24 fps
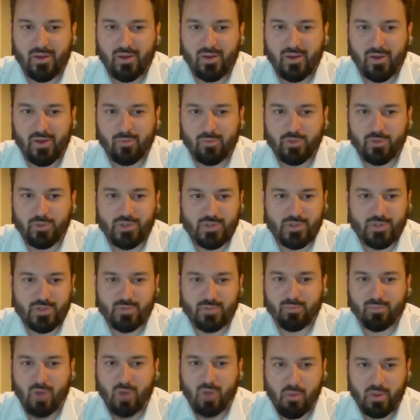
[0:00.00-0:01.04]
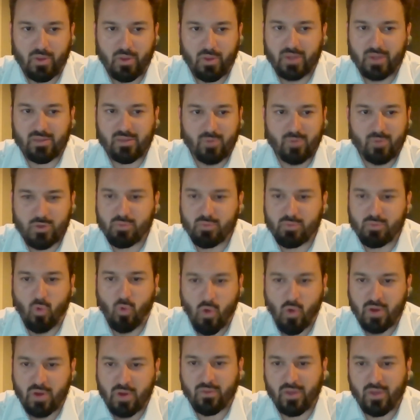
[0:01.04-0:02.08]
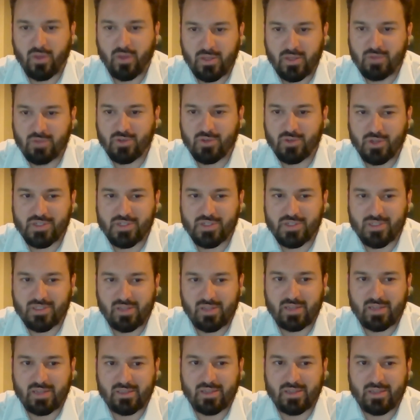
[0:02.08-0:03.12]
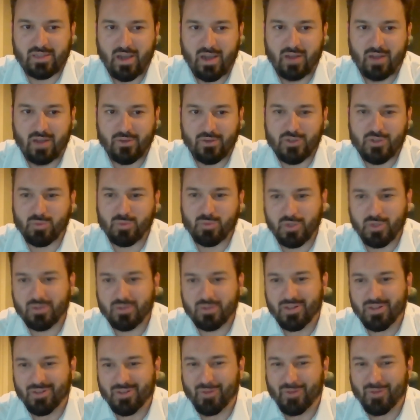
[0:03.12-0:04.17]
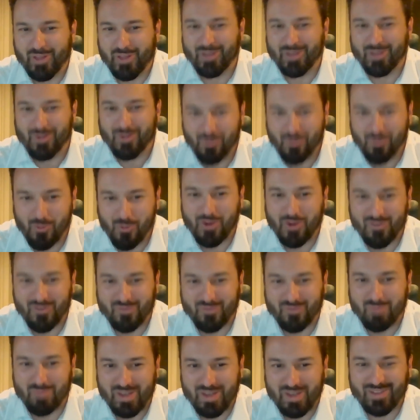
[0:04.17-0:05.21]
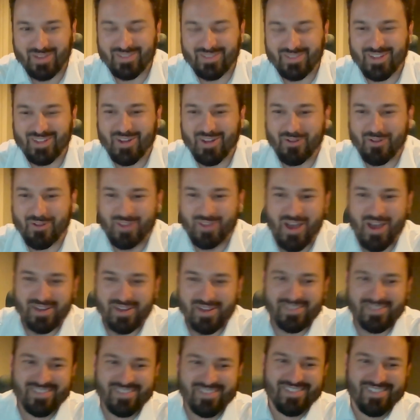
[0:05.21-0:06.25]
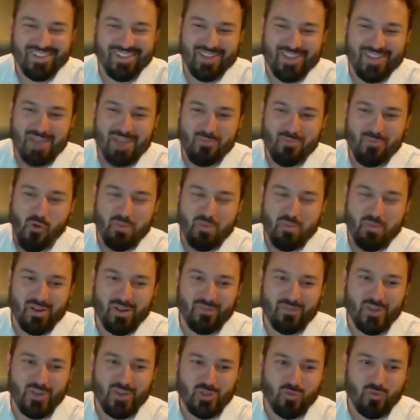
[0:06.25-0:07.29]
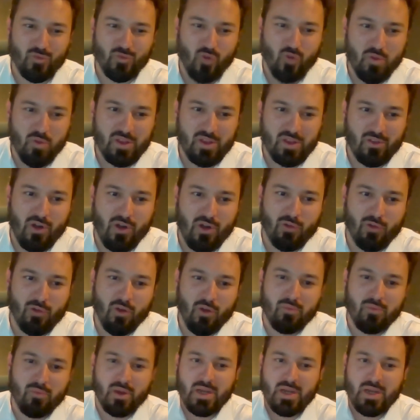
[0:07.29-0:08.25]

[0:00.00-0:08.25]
Which is probably like the most boring thing you could select in college, but really would have been, a lot more beneficial for me in the long run.